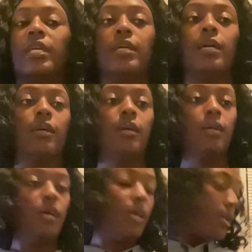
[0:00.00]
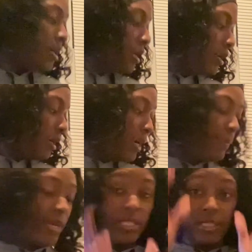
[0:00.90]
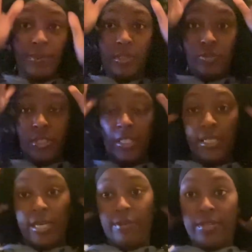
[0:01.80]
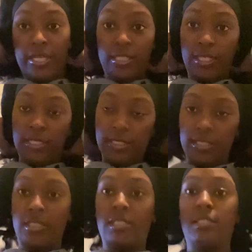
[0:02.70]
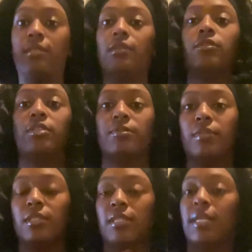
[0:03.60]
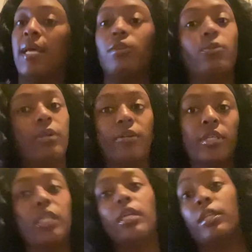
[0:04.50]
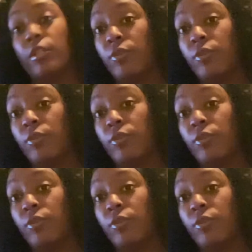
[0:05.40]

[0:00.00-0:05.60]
yeah uh, i mainly be drinking out of that lately since it's christmas and i do plan on getting another